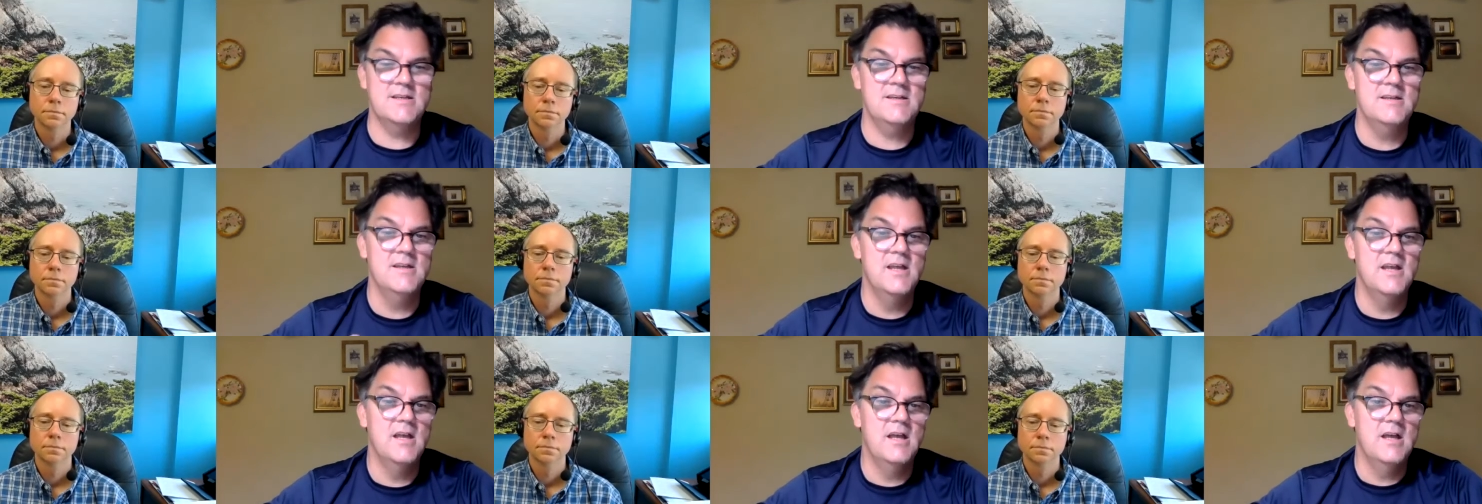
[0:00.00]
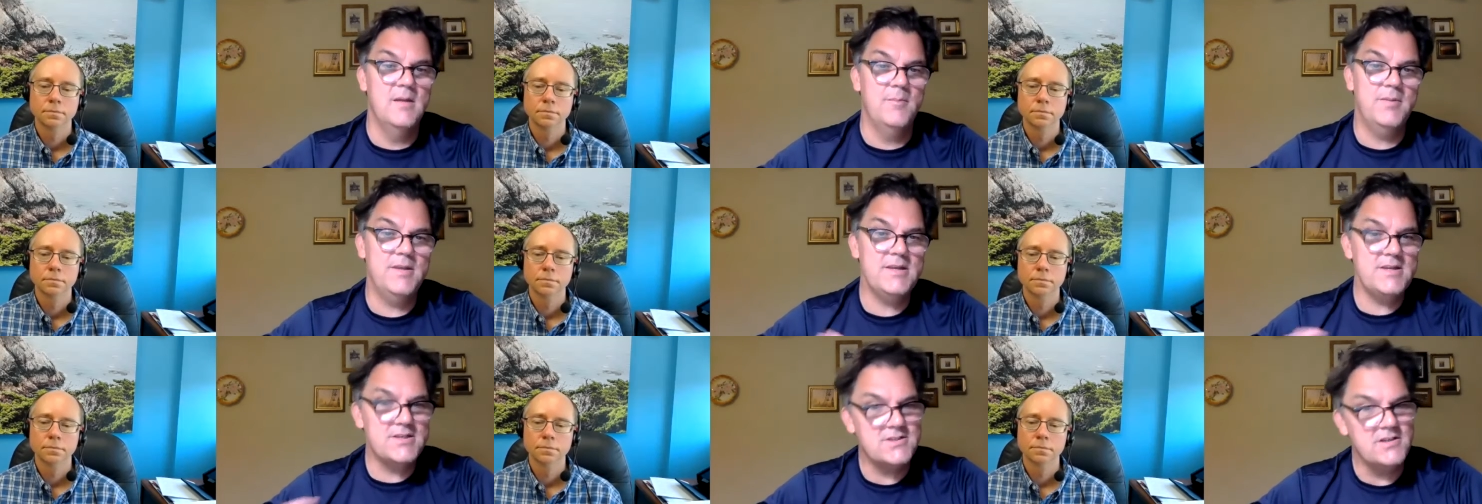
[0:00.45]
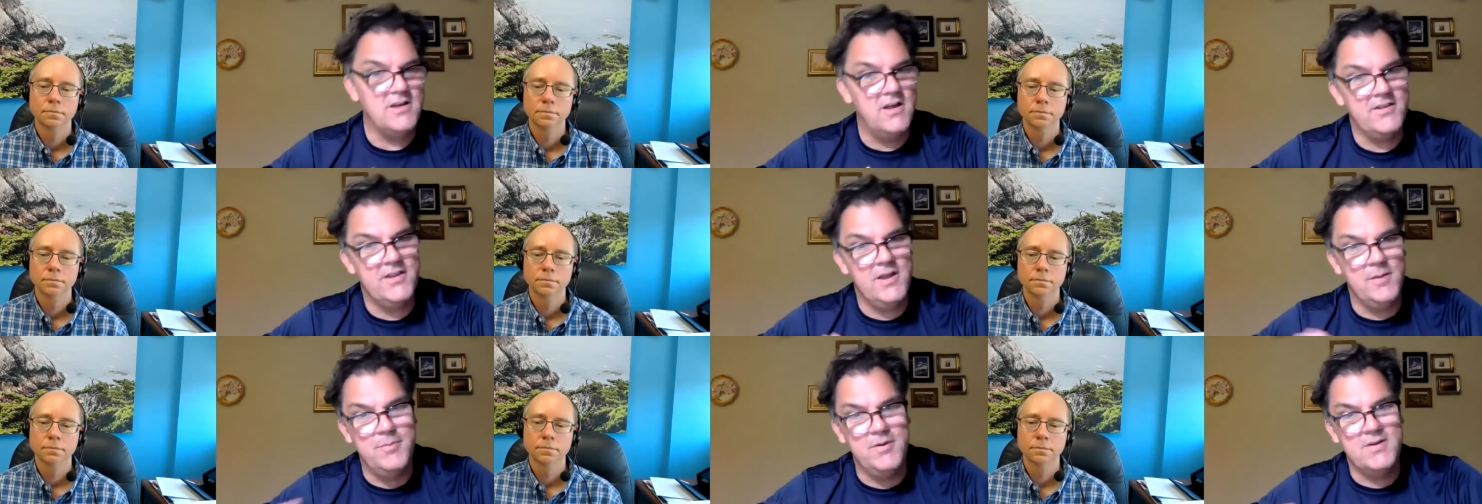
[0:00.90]
Speaker 1: And please
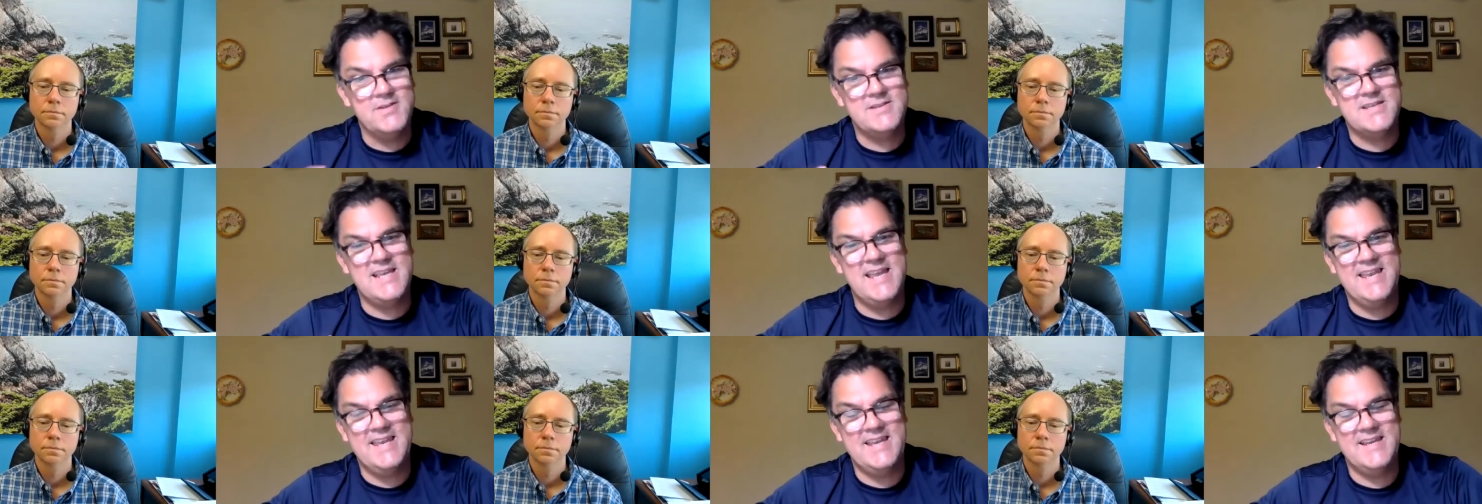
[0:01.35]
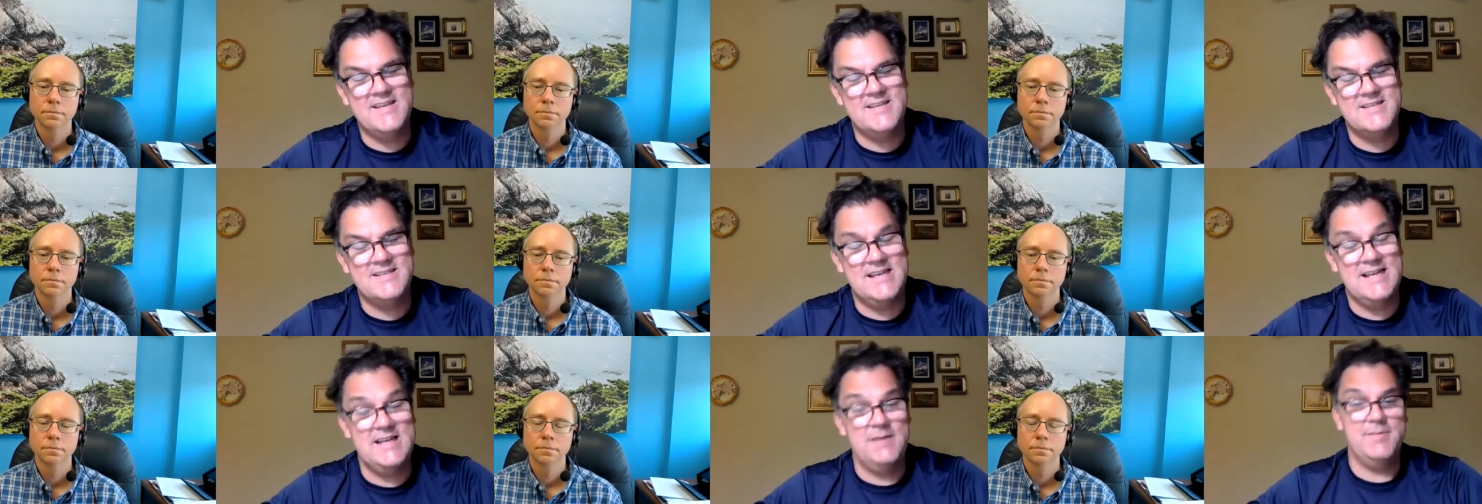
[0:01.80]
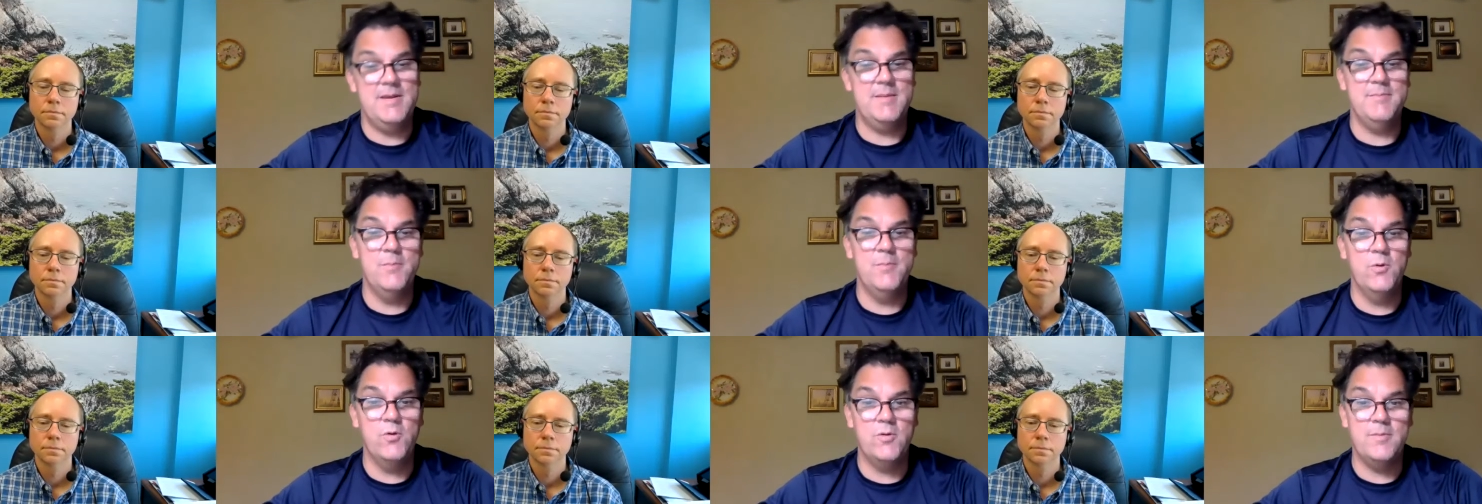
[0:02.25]
start though by telling us a little bit
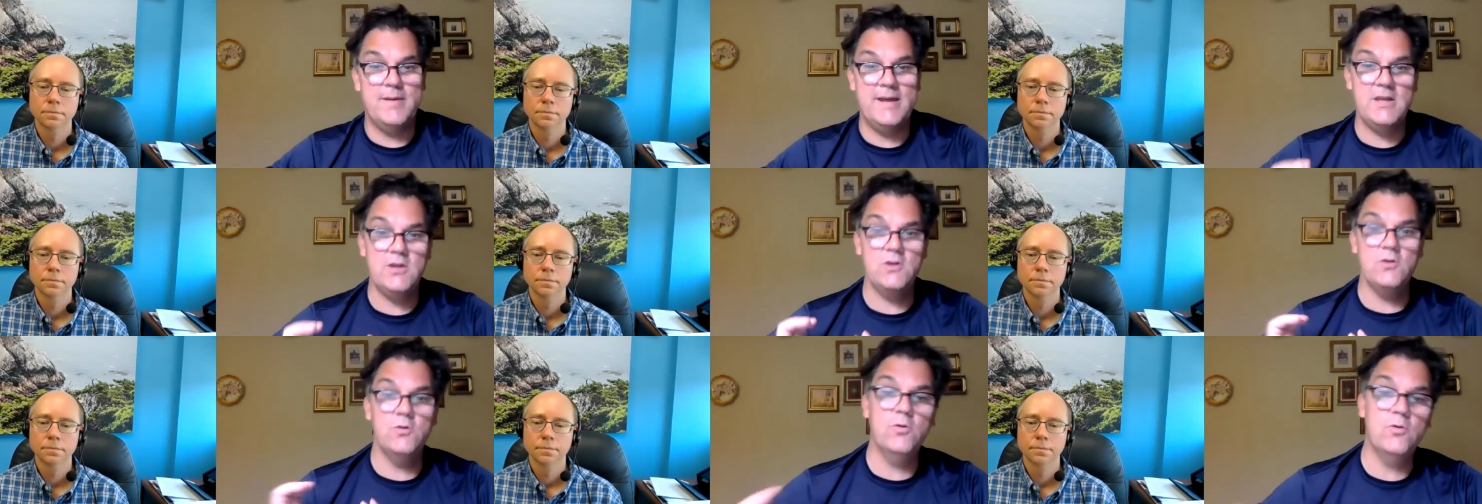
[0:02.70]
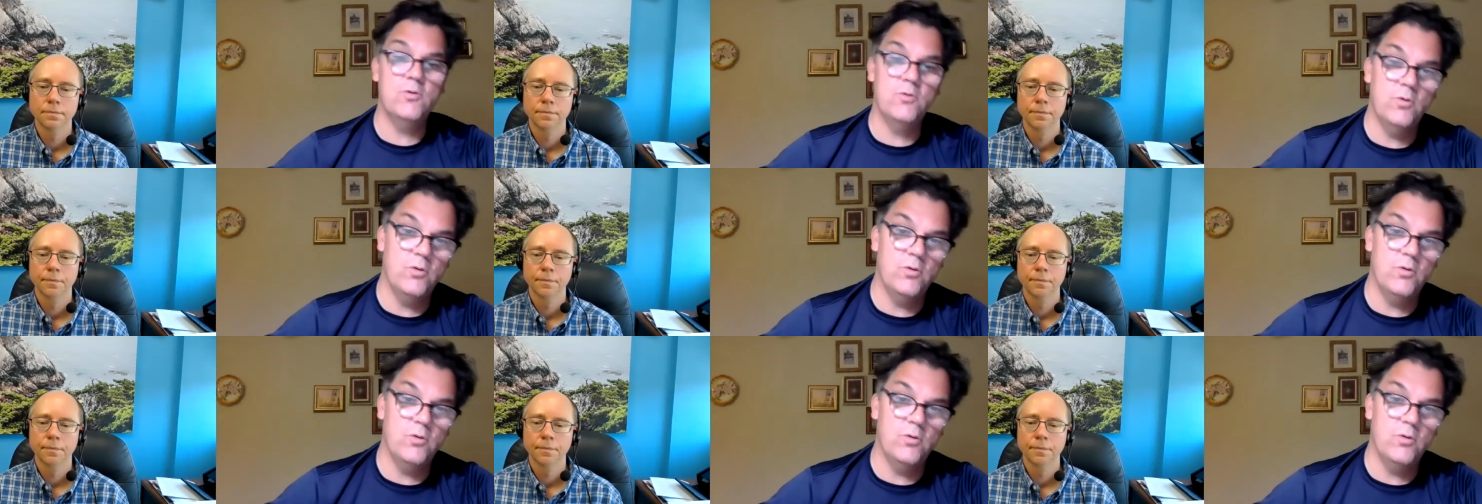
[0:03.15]
more about your